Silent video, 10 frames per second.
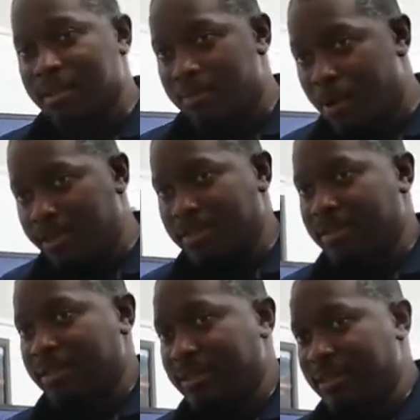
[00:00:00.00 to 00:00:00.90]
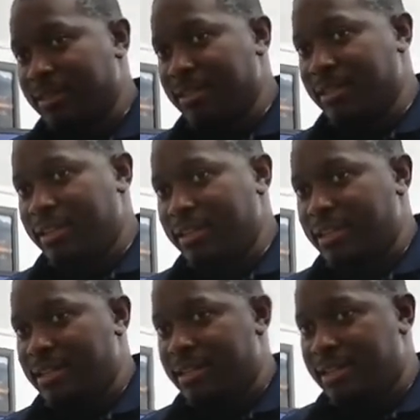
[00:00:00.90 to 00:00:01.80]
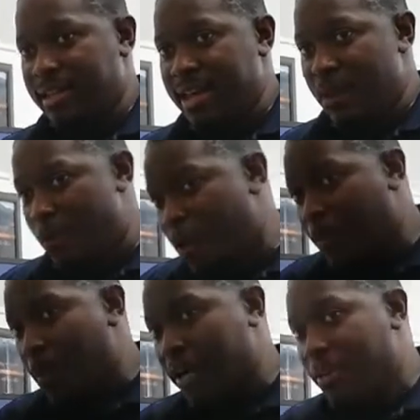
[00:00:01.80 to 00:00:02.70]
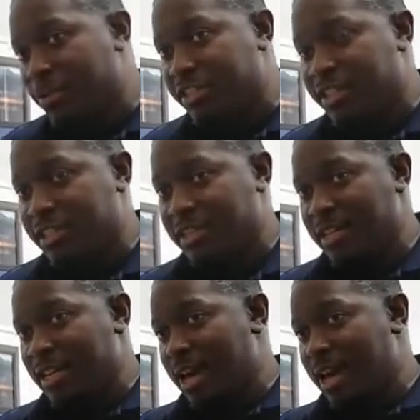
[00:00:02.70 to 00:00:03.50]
But at one point, it was just,